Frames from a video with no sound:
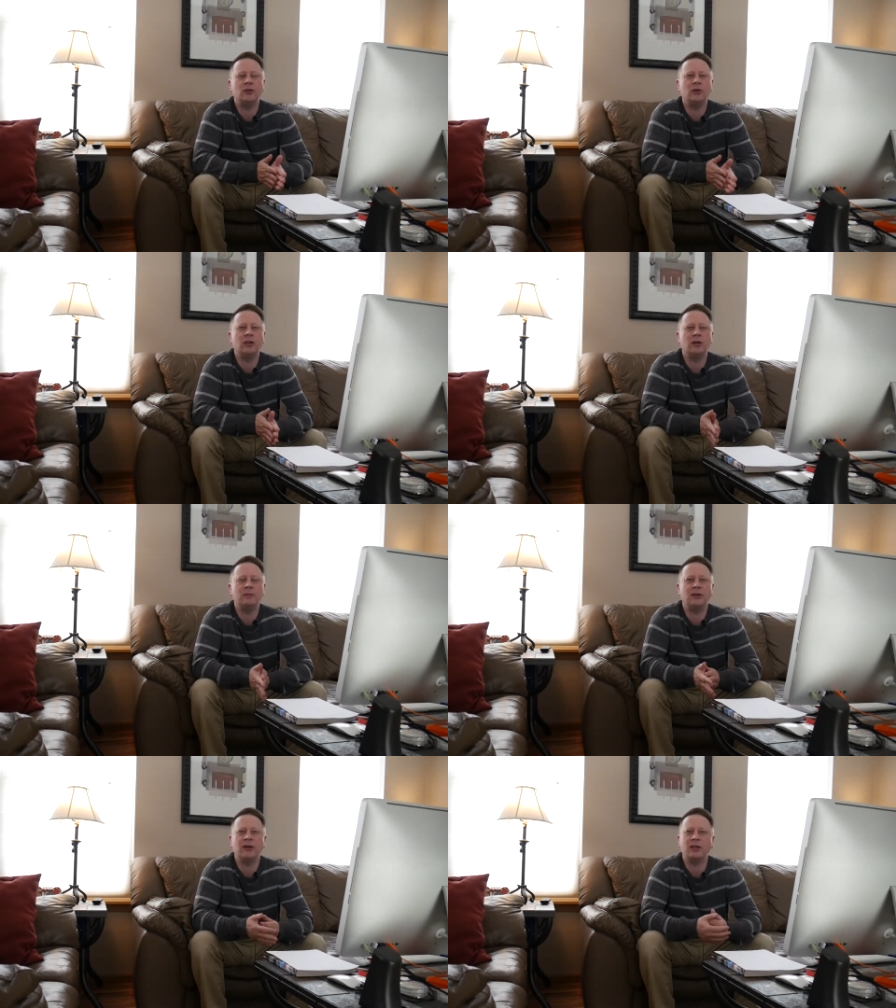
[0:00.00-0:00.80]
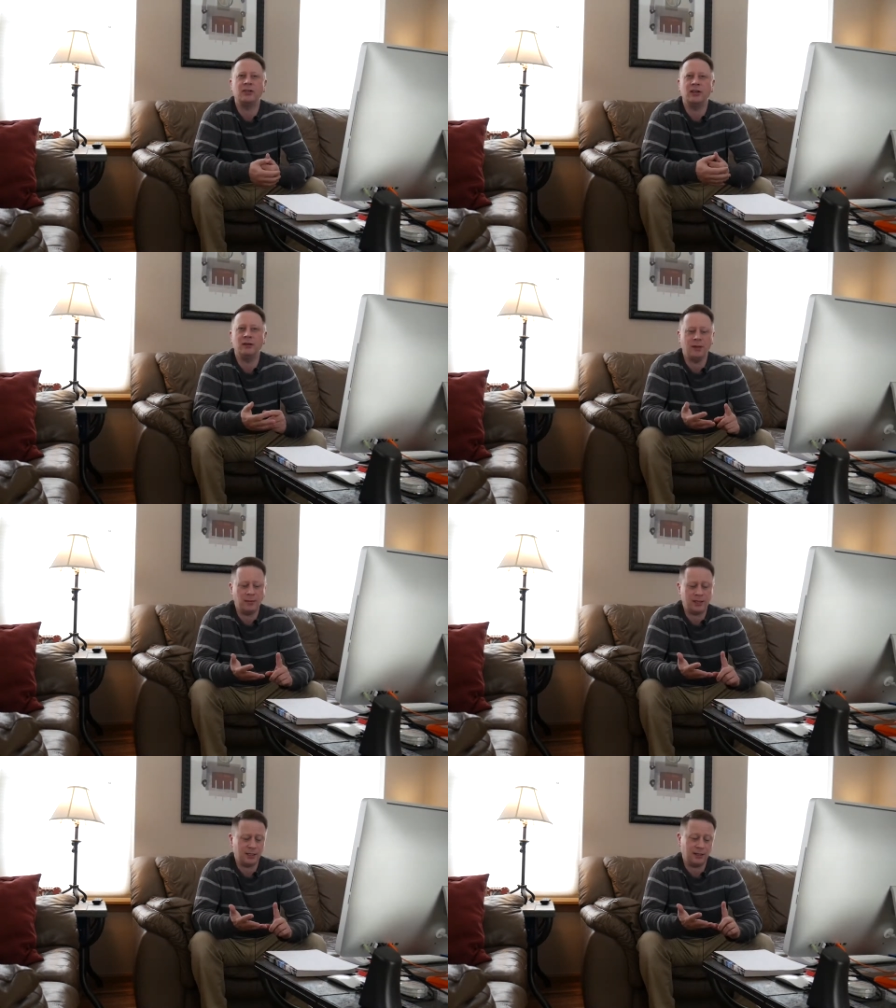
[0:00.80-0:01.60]
to in Europe that are actually going to
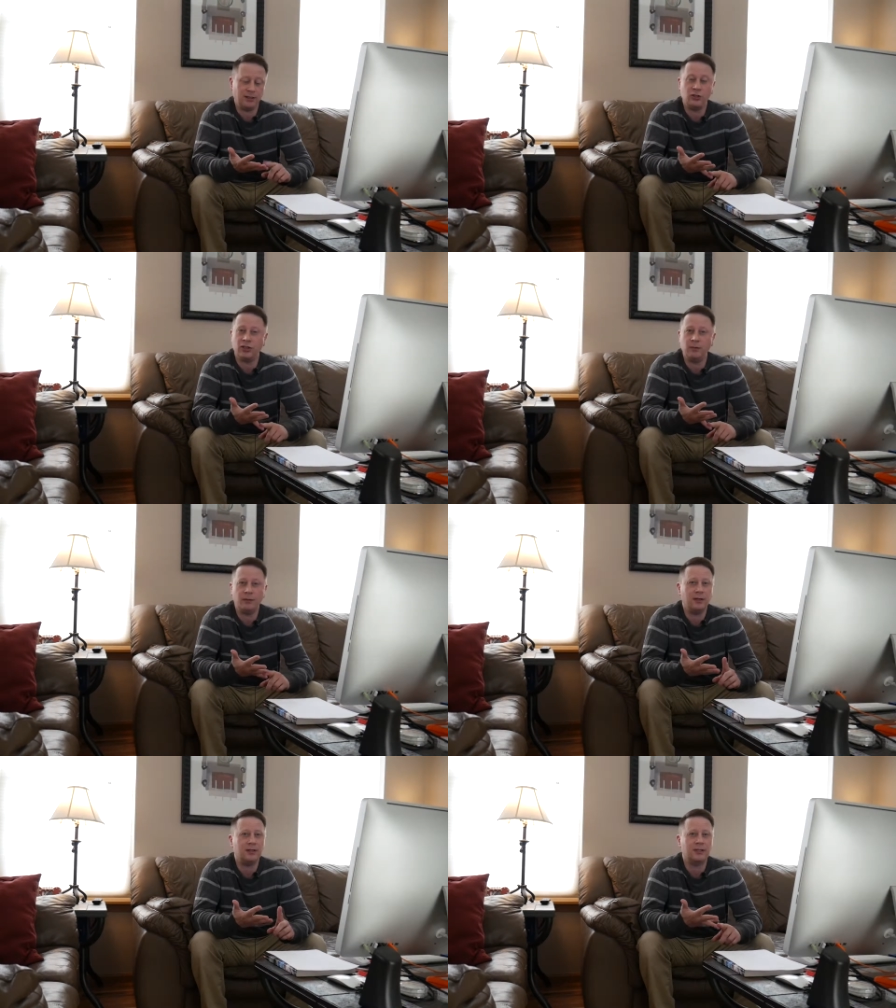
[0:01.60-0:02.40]
be basically cheap,